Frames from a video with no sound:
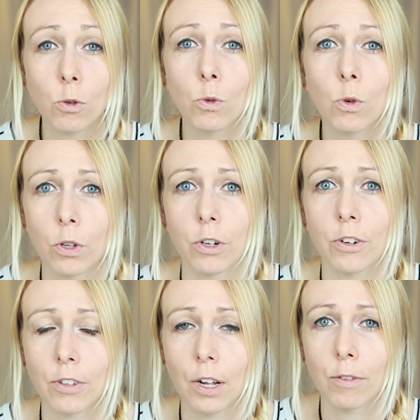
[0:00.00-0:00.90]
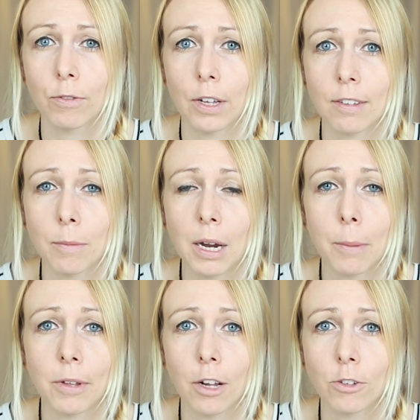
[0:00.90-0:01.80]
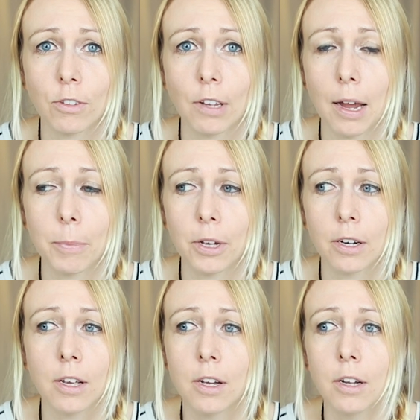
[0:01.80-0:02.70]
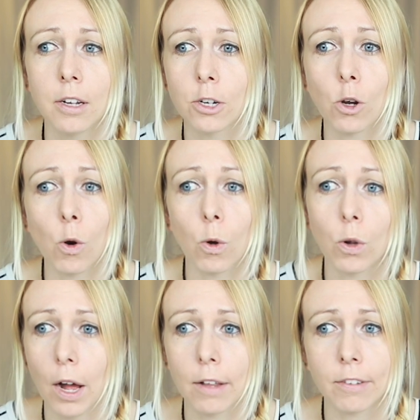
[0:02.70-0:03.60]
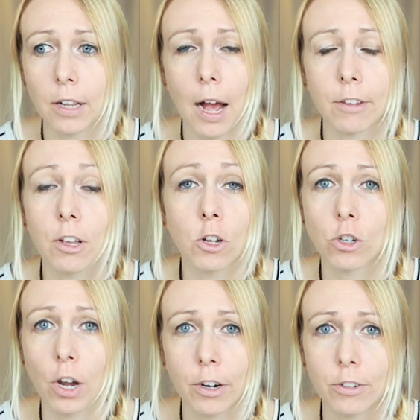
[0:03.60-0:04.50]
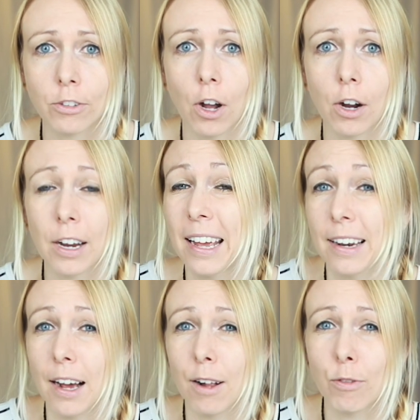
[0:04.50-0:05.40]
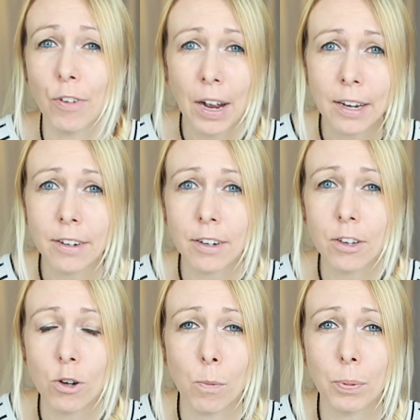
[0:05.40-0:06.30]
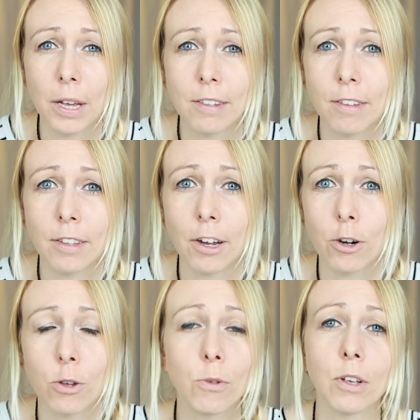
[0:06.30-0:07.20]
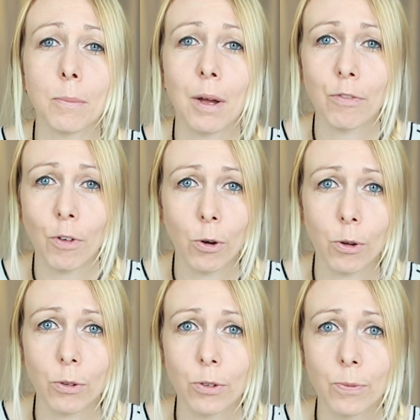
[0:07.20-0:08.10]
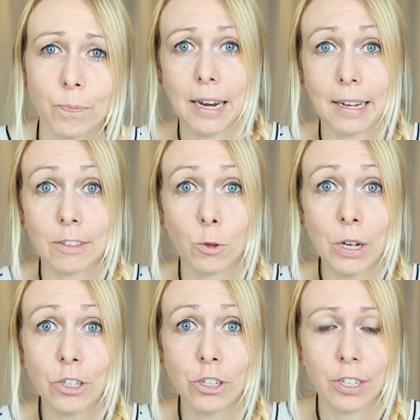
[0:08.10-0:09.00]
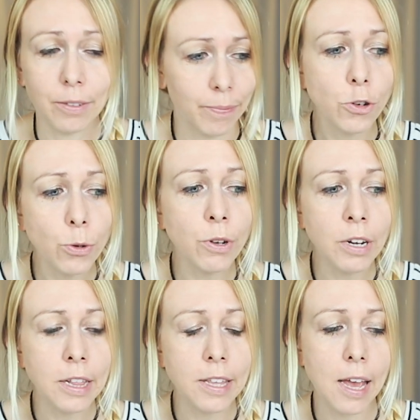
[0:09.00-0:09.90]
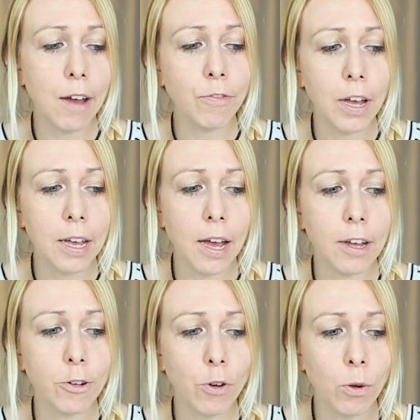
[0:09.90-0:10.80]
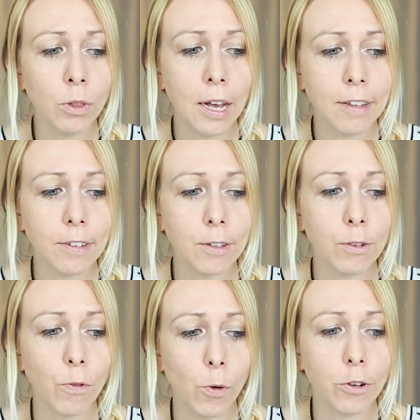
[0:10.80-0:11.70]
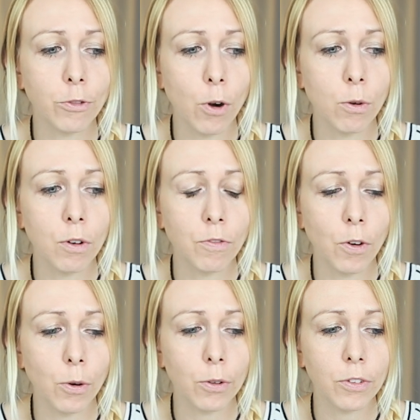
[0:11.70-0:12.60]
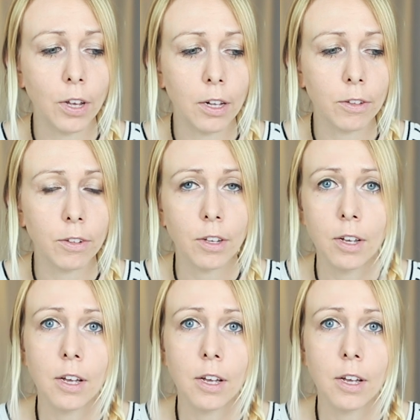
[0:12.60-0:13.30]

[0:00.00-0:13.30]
Google yourself. Sometimes I'll just type in Nicole S. Glass Shutterstock and I'll find, places that are using my photos. Next question. Do you need the FAA drone license for drone photo sales?